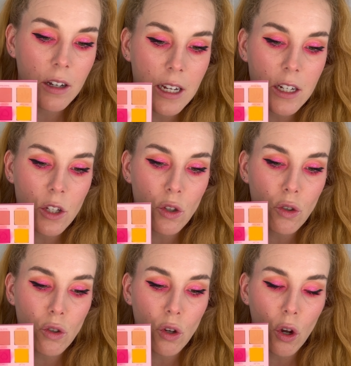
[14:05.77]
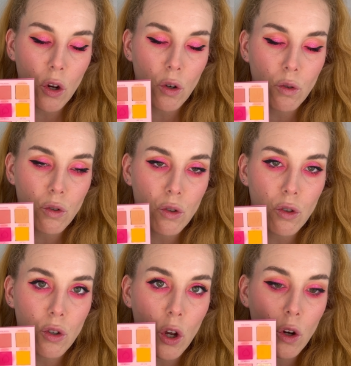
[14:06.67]
It is so,
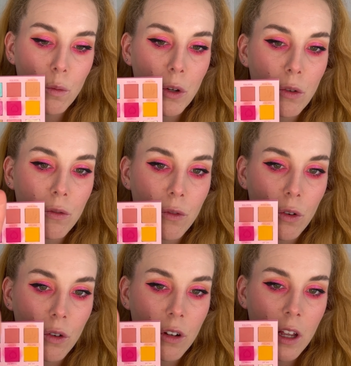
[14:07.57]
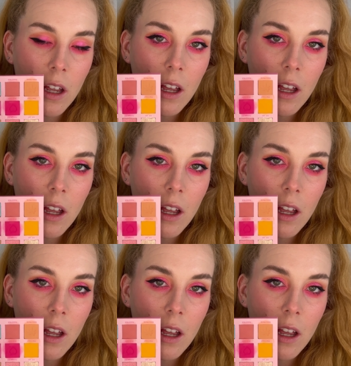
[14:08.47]
so beautiful.